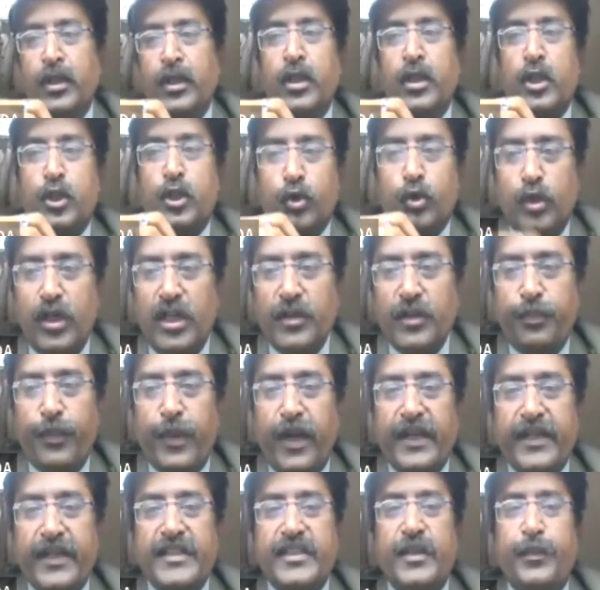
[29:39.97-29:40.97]
Student
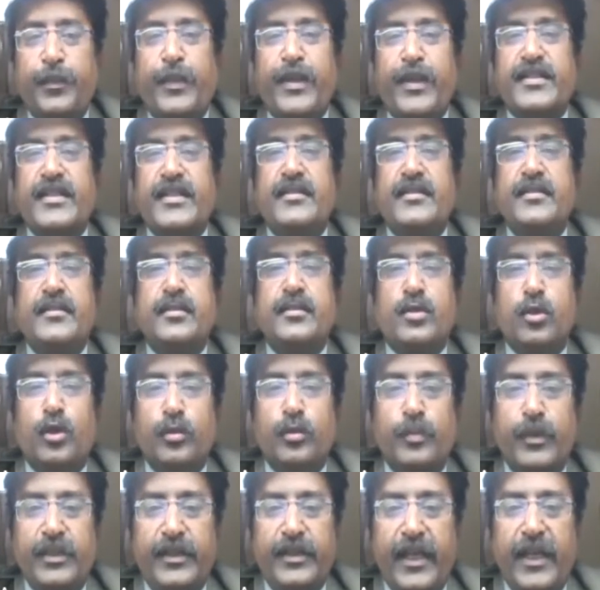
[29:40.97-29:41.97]
participation should
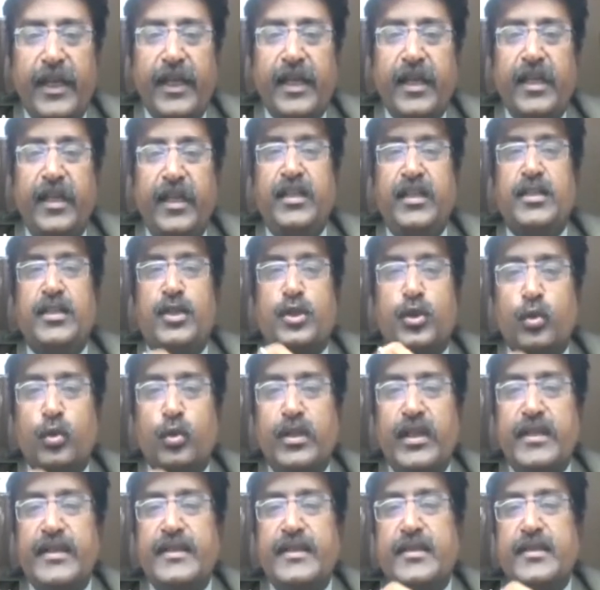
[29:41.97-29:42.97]
be there in
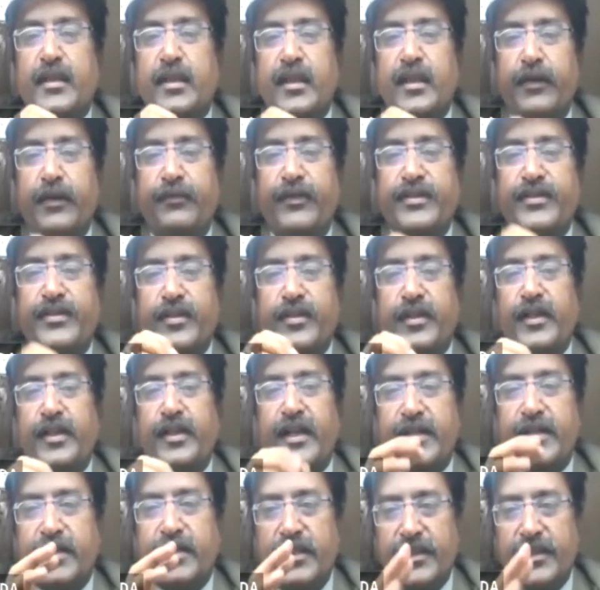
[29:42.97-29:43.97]
students grievance
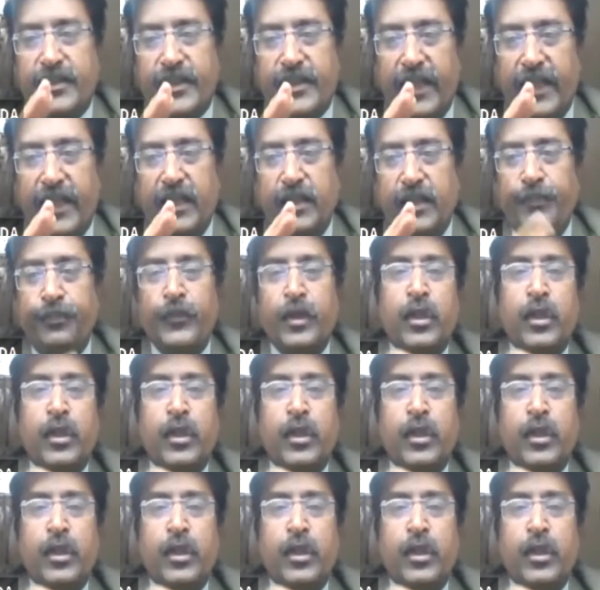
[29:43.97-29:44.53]
redressal cell.